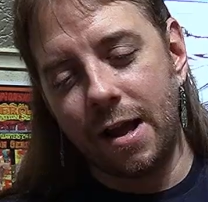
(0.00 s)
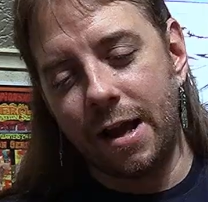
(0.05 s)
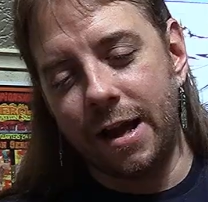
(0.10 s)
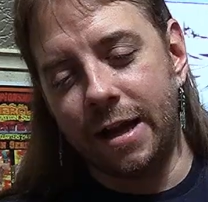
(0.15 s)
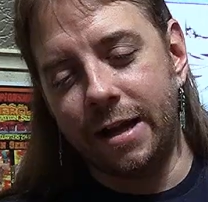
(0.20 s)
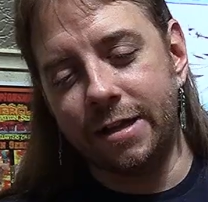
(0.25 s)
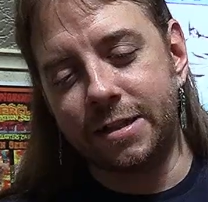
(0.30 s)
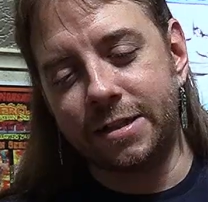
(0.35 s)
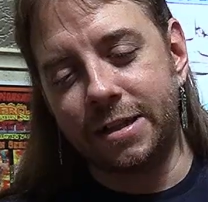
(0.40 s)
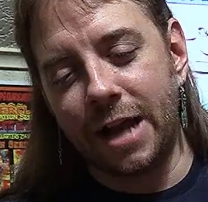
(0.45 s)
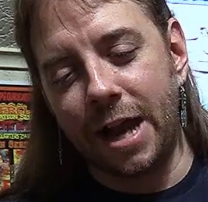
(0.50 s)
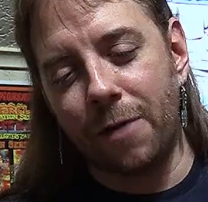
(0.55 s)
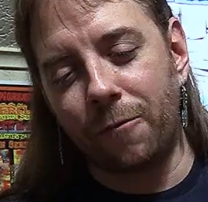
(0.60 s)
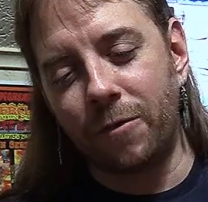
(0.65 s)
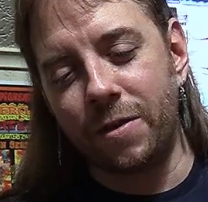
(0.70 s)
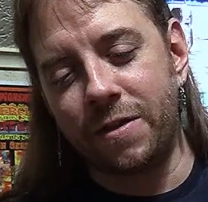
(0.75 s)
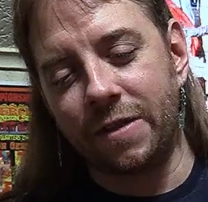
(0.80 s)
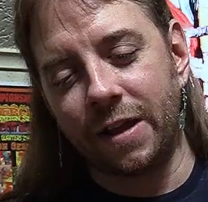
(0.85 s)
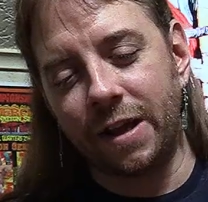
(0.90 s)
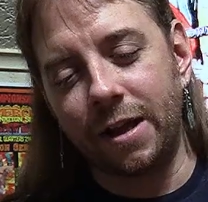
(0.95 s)
And it's
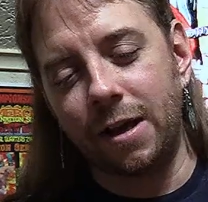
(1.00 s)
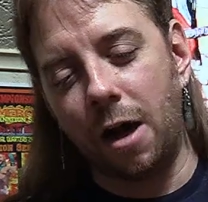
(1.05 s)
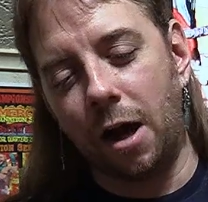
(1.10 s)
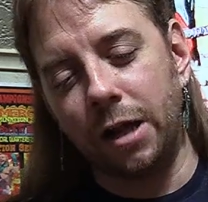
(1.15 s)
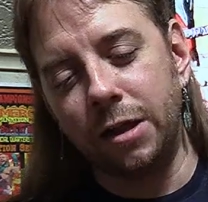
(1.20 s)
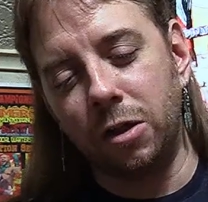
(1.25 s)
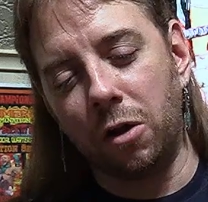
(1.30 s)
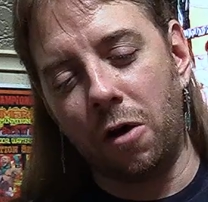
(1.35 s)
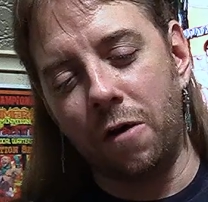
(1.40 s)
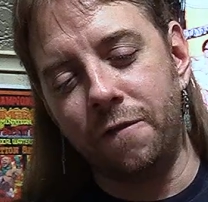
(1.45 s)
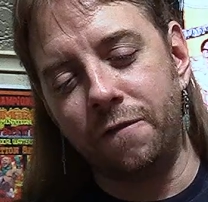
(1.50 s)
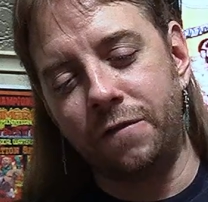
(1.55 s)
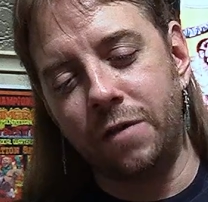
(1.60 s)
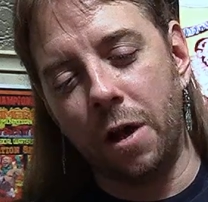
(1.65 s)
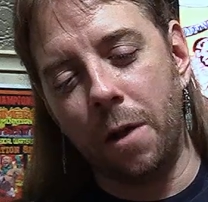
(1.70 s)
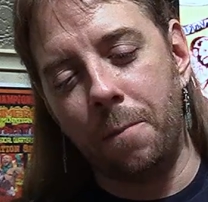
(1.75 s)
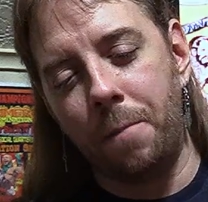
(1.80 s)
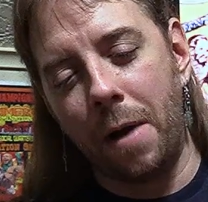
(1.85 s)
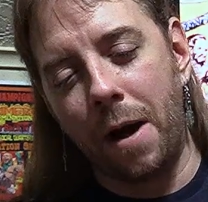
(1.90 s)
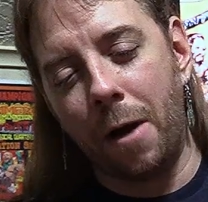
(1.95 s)
everything I loved
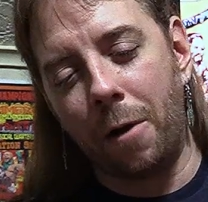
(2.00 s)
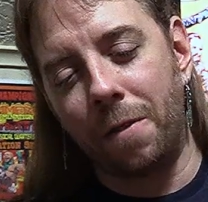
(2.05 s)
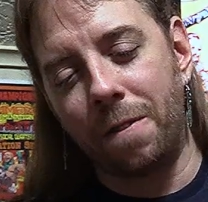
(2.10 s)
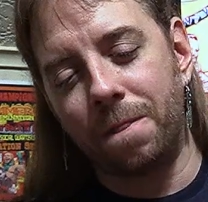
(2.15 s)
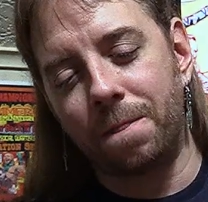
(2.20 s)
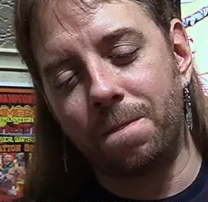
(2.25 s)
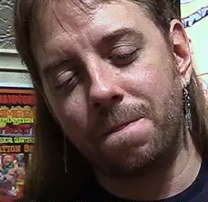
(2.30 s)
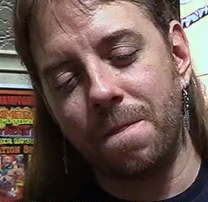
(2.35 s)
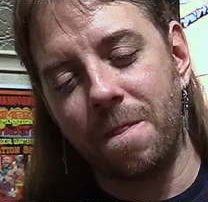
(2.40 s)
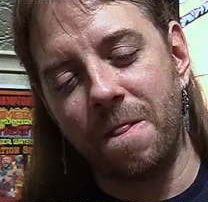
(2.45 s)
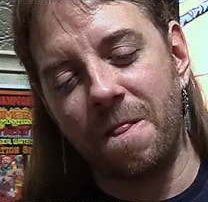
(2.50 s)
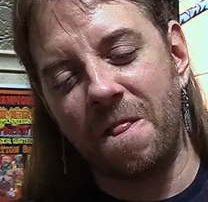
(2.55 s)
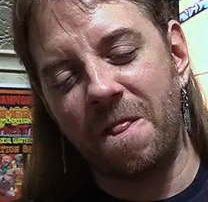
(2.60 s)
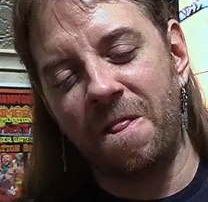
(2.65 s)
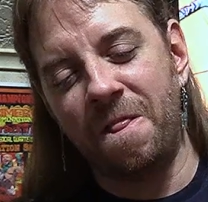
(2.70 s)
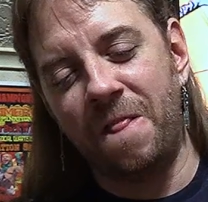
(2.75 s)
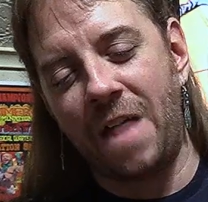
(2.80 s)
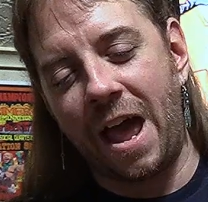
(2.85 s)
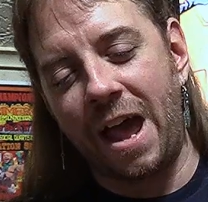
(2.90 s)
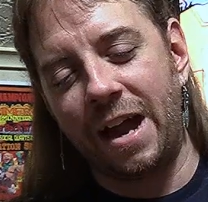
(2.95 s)
about
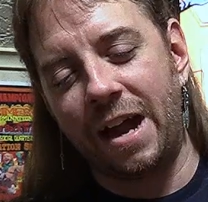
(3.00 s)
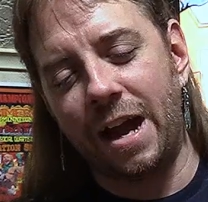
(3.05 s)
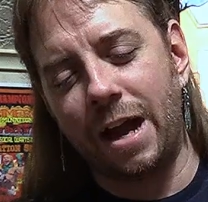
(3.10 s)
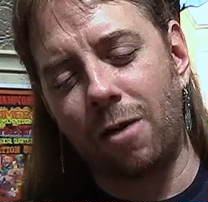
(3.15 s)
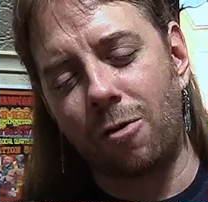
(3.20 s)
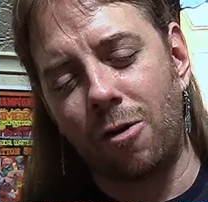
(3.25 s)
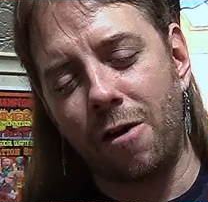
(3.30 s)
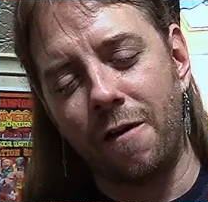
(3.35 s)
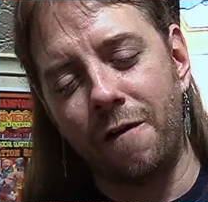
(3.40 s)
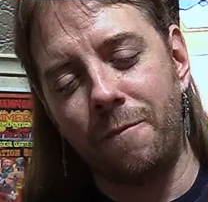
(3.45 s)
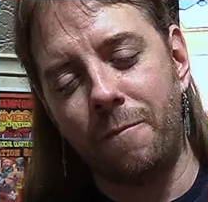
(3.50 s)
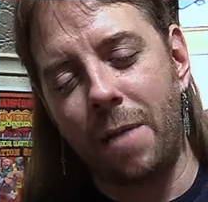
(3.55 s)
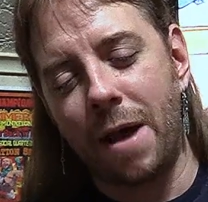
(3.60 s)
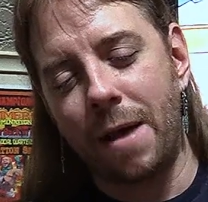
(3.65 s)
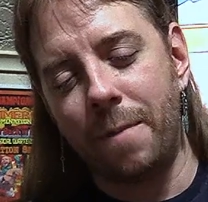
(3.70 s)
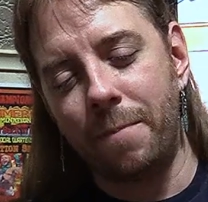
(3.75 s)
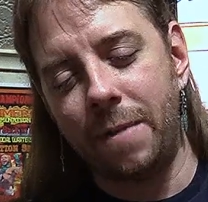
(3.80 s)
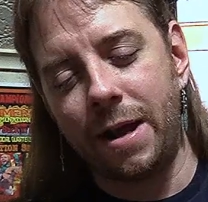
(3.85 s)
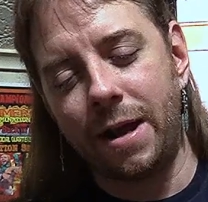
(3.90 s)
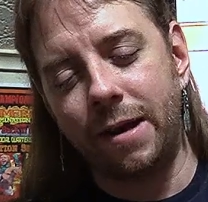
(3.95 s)
that era of
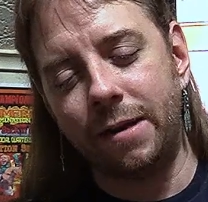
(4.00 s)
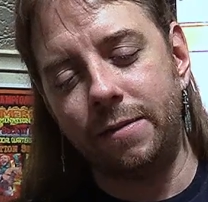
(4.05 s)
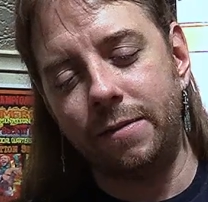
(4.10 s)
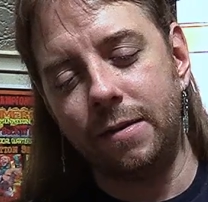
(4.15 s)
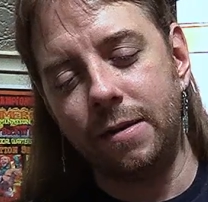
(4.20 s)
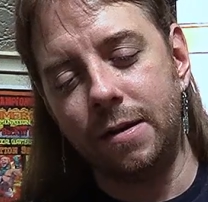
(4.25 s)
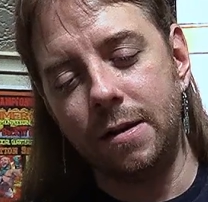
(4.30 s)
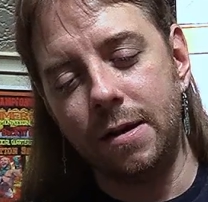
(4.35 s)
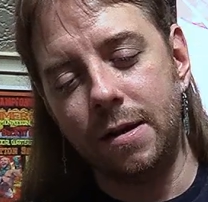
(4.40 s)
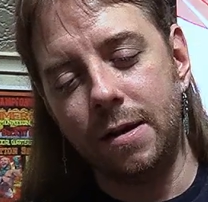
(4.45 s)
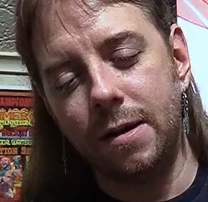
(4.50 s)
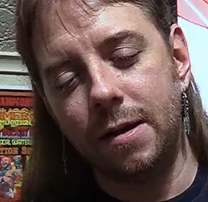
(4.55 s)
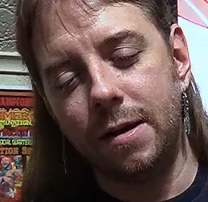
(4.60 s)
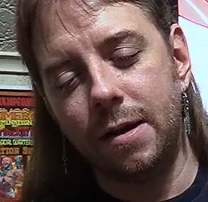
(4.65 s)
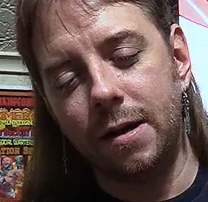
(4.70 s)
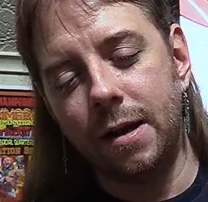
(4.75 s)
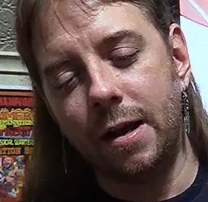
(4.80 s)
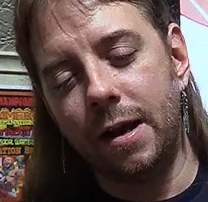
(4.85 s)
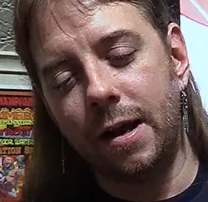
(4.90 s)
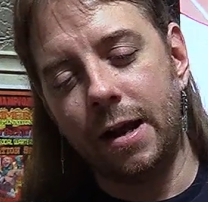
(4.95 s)
Batman,
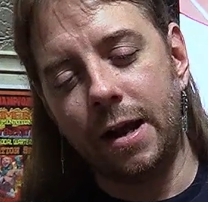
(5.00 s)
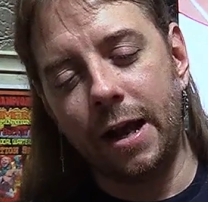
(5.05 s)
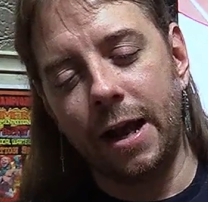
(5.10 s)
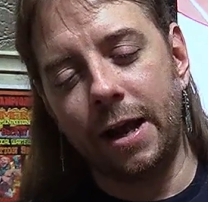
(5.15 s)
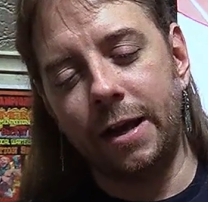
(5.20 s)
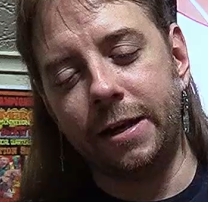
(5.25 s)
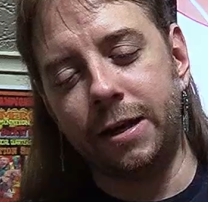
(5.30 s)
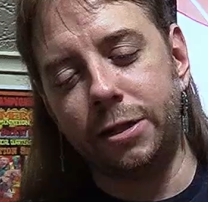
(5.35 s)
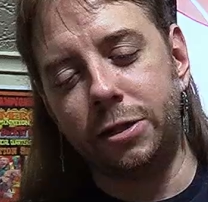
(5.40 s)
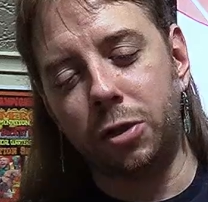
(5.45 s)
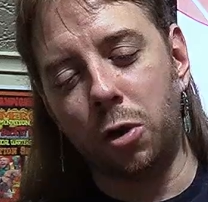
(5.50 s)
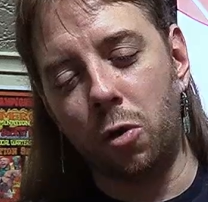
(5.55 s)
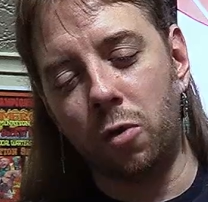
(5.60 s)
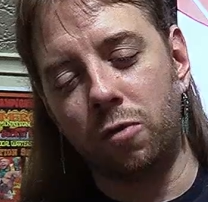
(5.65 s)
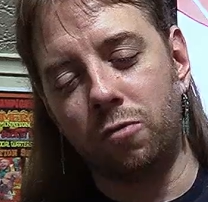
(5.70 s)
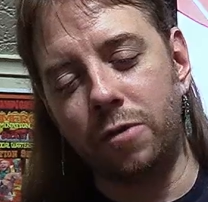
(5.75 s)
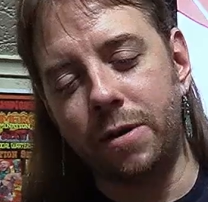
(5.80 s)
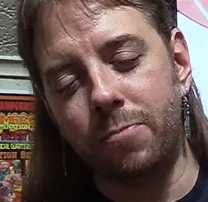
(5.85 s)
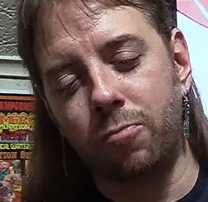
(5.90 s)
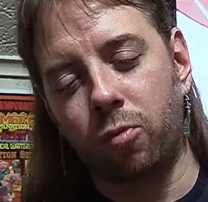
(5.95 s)
and they
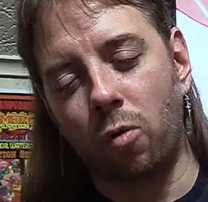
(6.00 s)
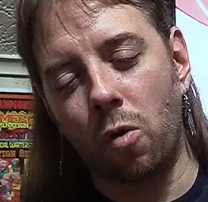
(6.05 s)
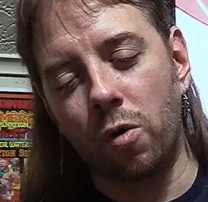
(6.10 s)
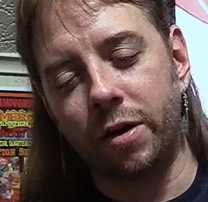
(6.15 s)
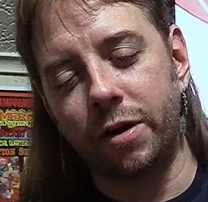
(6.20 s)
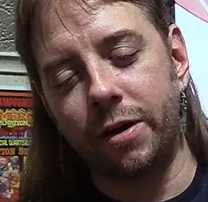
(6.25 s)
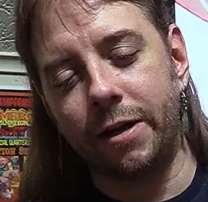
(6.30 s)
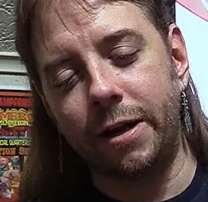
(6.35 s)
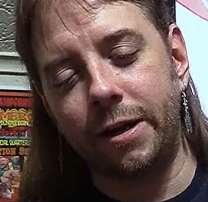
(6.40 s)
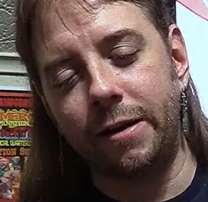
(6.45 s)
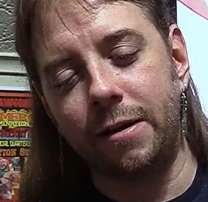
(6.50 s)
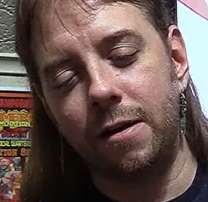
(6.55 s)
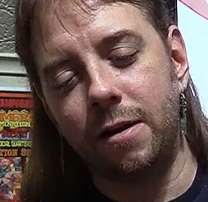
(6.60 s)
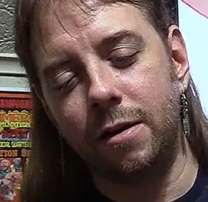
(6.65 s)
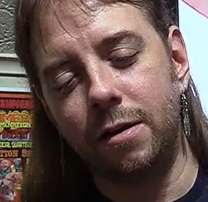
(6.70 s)
totally brought it in